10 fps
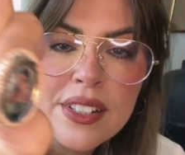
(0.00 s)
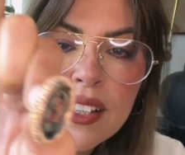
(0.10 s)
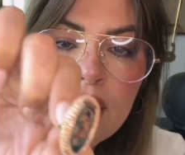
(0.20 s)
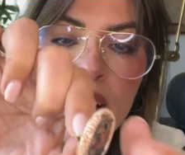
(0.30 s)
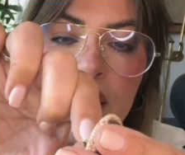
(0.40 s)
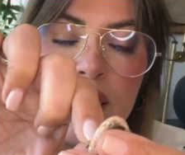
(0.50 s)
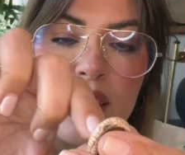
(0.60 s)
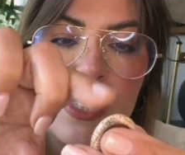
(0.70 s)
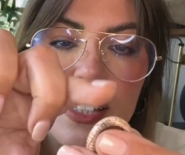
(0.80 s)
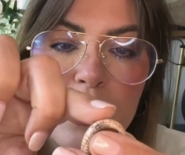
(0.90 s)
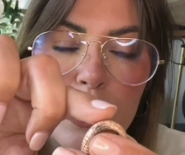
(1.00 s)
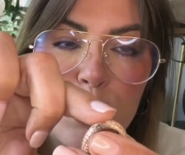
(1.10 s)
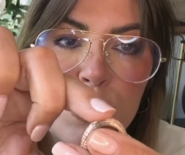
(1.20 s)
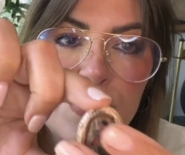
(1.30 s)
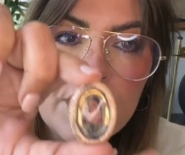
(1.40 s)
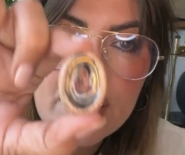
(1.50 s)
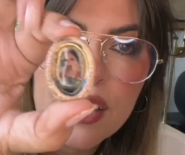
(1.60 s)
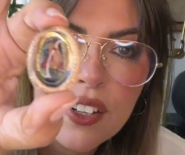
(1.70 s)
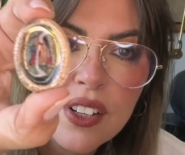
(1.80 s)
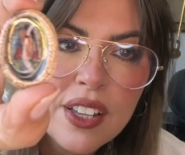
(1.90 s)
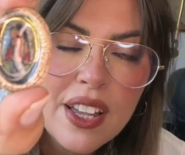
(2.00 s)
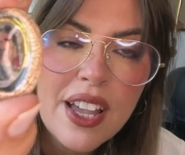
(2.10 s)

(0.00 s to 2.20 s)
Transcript: it's a little bit of a glare,